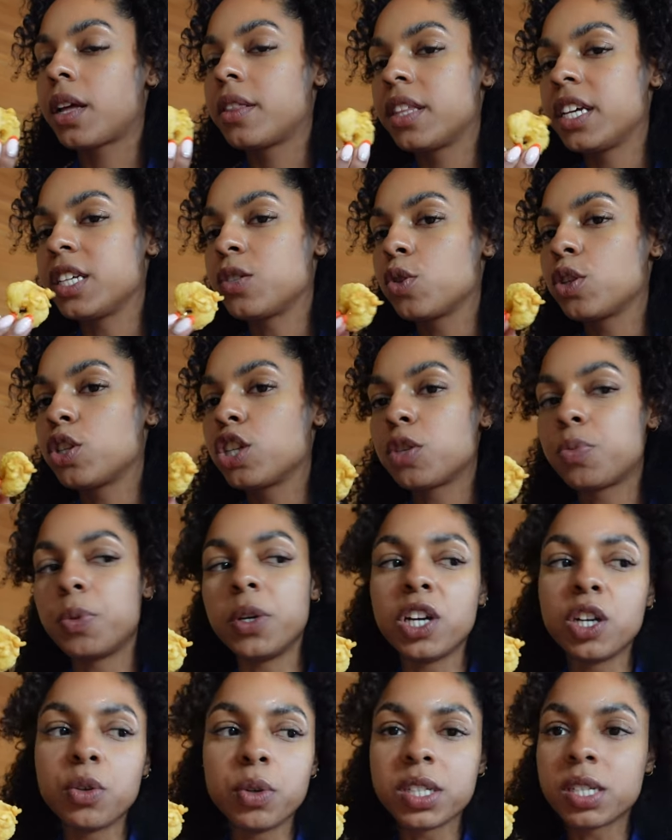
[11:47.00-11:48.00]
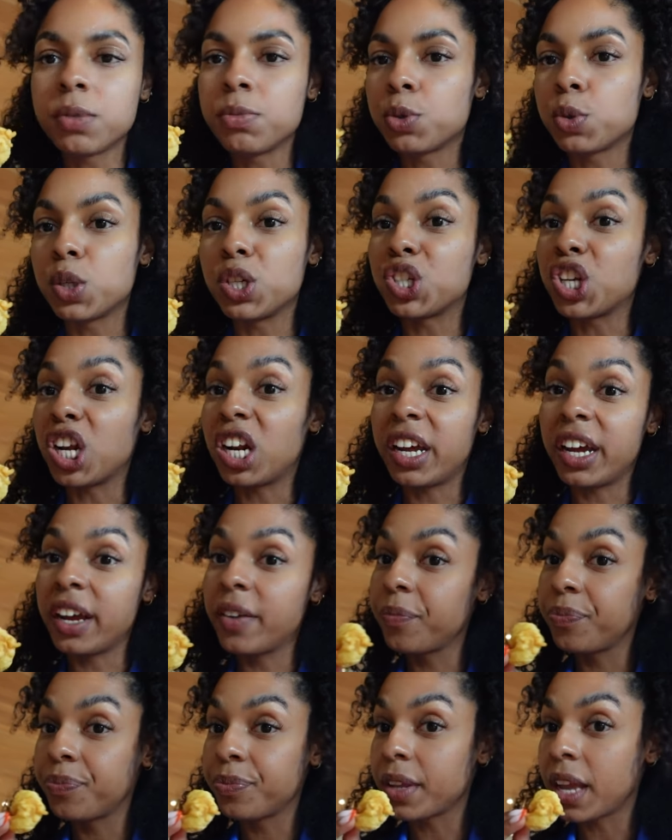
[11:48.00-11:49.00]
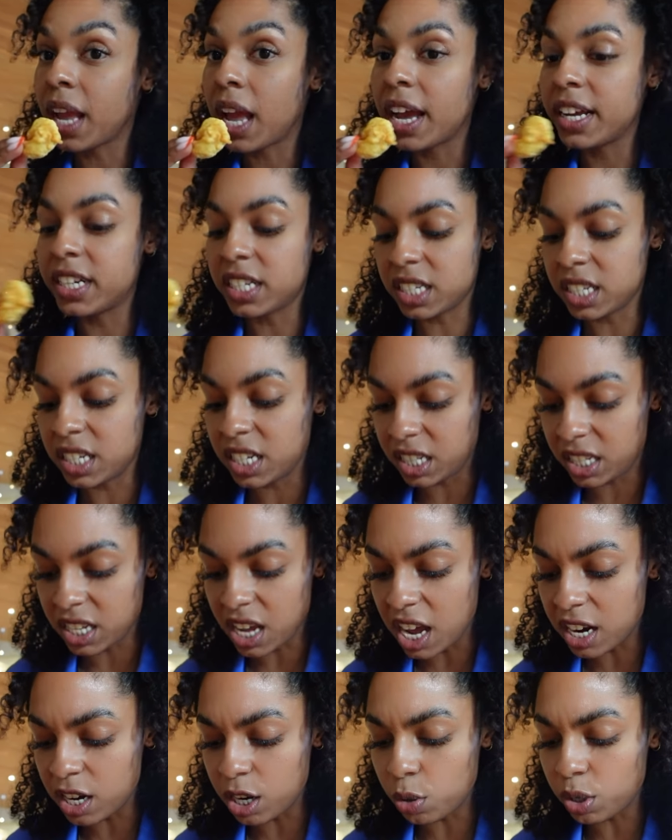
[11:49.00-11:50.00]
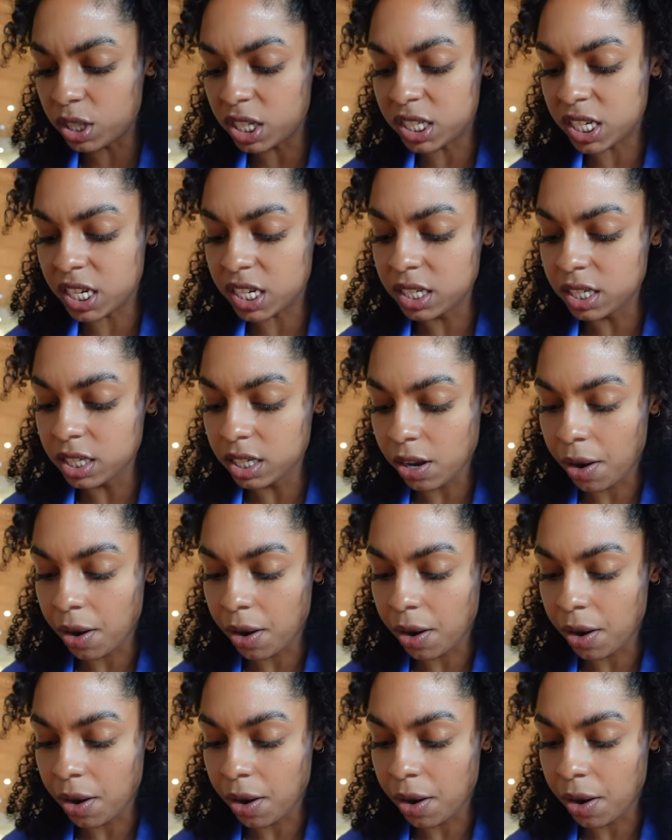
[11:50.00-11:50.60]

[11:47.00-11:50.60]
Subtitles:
This would just be good with some sweet chili. It doesn't need, I don't know what this is.